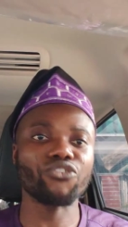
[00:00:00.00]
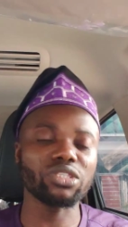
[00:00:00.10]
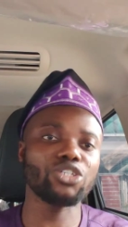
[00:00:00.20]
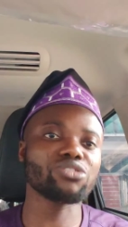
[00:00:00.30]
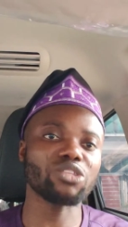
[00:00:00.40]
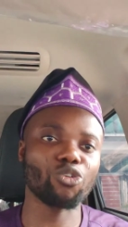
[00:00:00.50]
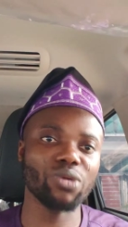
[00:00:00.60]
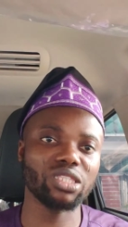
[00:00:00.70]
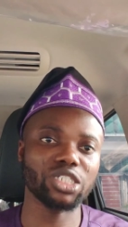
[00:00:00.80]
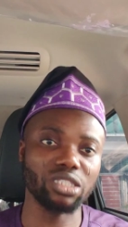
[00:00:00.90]
Now, for the user
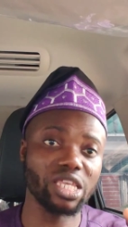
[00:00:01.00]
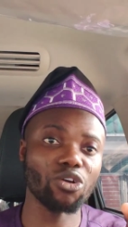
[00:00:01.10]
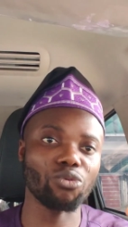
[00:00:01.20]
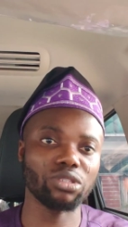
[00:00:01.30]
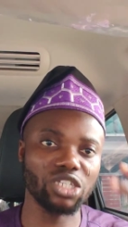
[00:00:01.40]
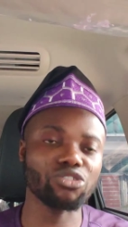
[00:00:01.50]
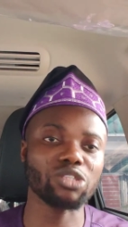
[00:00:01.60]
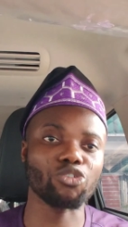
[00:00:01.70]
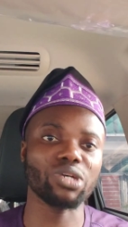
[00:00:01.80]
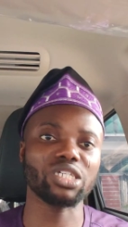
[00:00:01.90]
documentation, the second one, the
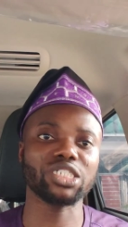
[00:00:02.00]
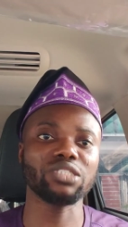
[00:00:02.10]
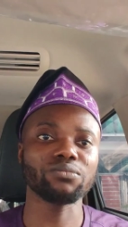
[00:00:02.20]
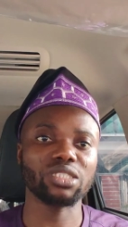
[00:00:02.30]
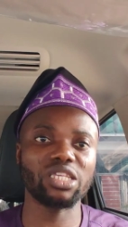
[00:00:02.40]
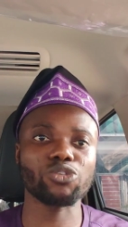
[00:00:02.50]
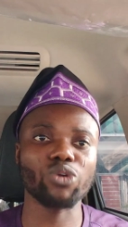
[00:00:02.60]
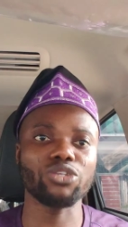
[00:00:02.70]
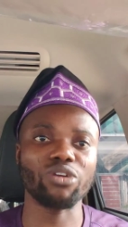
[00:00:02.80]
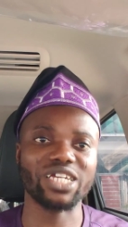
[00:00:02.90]
user documentation,
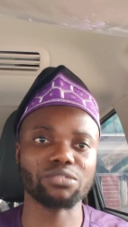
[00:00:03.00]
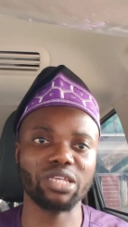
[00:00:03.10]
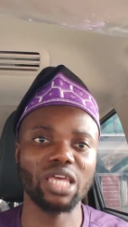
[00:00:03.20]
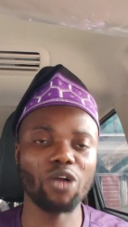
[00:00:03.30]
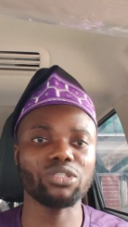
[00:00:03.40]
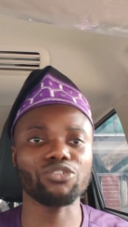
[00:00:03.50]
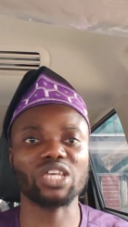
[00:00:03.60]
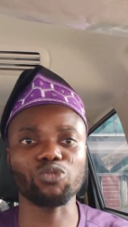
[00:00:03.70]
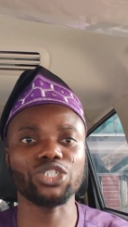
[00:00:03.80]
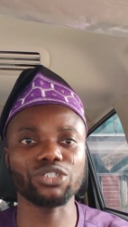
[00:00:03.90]
this way you explain how
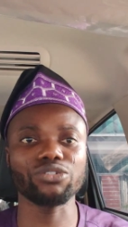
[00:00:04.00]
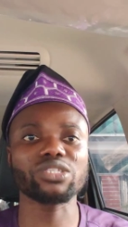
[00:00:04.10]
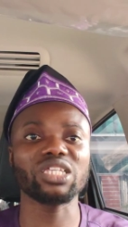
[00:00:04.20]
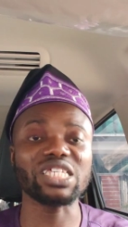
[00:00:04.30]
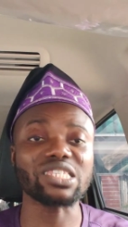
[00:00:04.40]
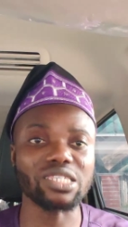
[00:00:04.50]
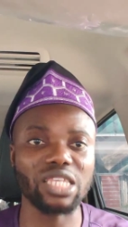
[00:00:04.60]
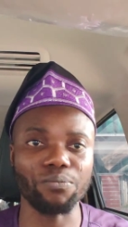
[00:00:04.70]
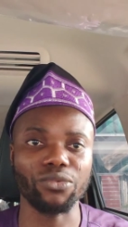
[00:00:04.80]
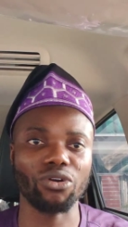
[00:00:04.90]
the user will use the
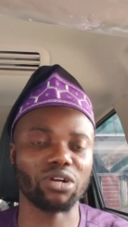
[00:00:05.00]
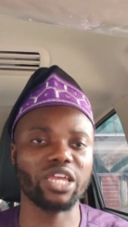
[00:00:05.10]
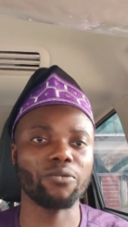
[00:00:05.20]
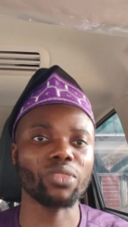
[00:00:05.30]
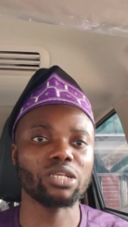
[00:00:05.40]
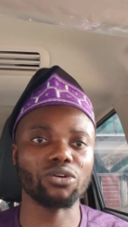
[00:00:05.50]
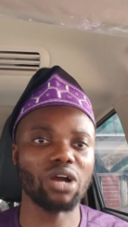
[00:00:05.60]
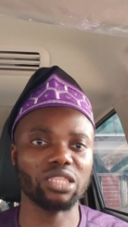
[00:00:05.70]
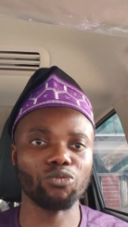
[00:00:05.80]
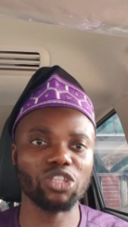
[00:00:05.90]
system. All right.
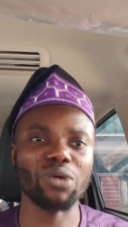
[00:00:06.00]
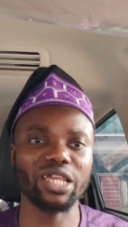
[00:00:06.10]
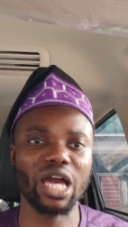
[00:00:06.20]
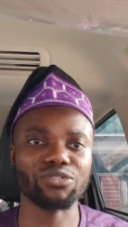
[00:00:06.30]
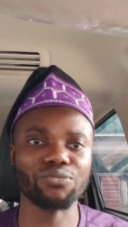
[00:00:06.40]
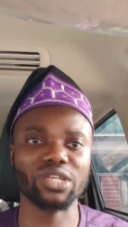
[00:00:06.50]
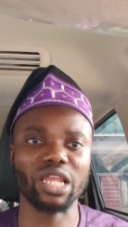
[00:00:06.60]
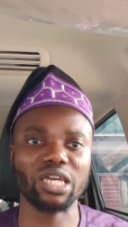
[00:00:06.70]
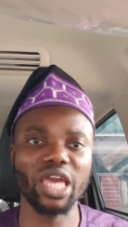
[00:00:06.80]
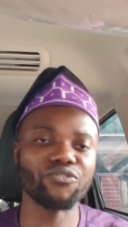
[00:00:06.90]
So, and we normally have
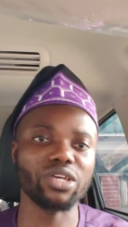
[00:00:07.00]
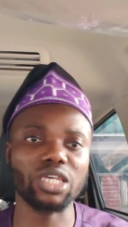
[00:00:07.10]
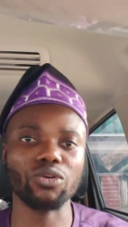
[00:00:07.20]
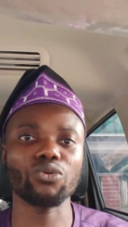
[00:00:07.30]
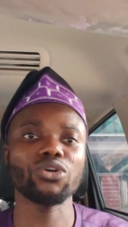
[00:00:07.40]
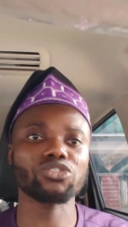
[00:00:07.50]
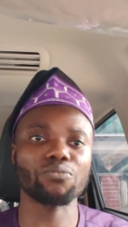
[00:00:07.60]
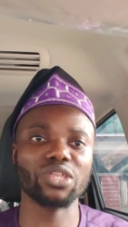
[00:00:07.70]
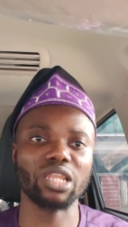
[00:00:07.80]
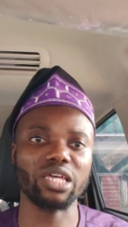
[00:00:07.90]
something like FAQ,
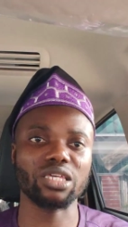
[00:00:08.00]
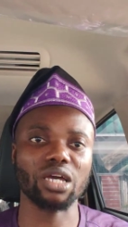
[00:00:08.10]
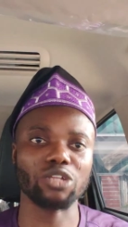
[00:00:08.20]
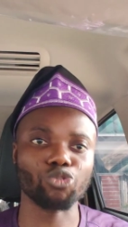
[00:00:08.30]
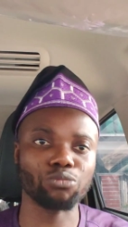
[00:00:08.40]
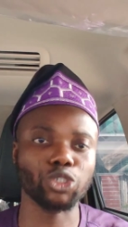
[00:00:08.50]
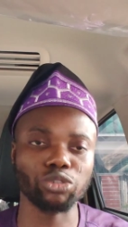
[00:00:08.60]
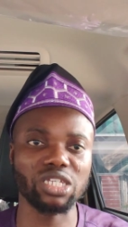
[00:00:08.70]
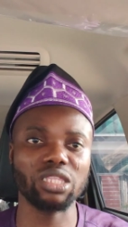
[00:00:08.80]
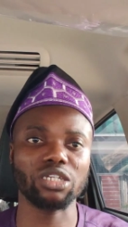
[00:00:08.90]
something like uh,
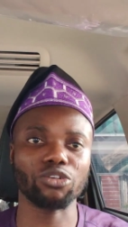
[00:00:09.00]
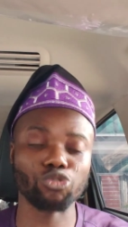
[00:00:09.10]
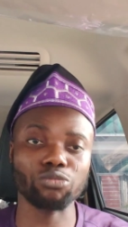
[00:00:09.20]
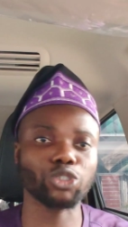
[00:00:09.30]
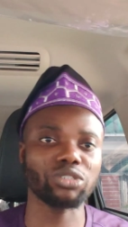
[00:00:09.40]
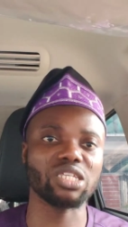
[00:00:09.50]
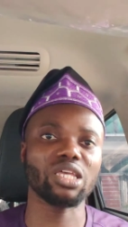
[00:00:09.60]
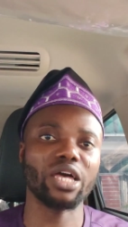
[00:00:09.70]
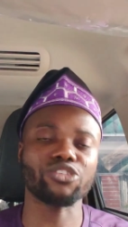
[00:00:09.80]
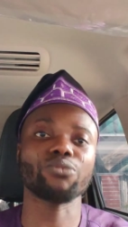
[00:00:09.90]
troubleshooting, you know,
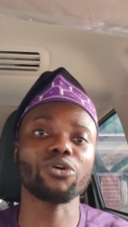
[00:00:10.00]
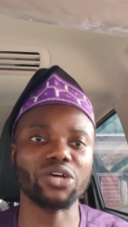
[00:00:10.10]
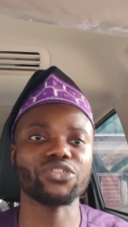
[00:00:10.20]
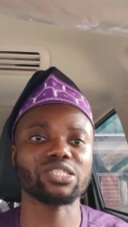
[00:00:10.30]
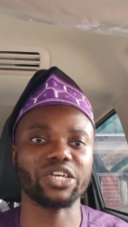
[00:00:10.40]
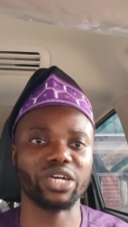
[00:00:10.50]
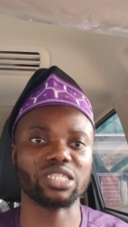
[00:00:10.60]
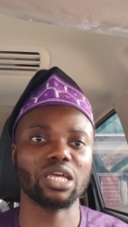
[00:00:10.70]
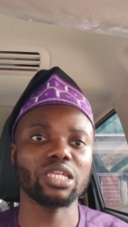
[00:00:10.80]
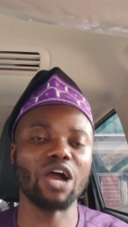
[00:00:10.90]
troubleshooting and some other things
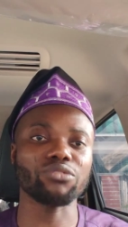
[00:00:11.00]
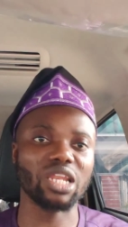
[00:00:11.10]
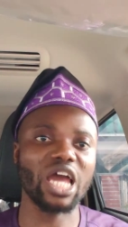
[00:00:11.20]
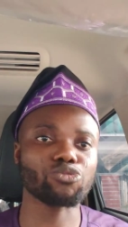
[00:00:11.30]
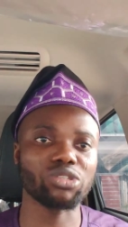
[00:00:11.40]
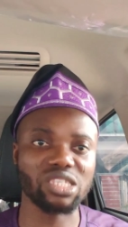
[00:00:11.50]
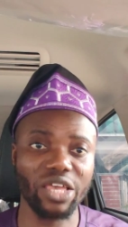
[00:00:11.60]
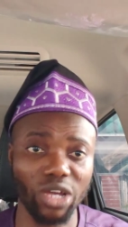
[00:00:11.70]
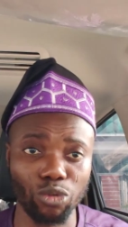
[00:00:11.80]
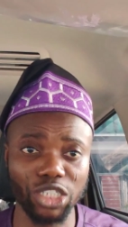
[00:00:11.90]
like that. Now, the last
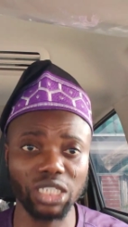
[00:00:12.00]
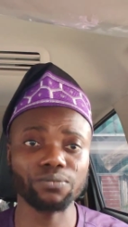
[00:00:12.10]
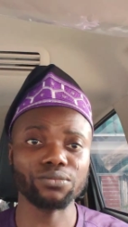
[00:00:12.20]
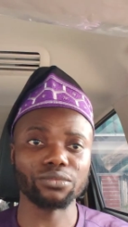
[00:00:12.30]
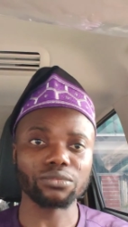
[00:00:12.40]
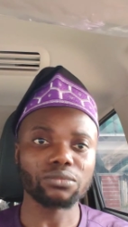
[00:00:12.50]
one is evaluation.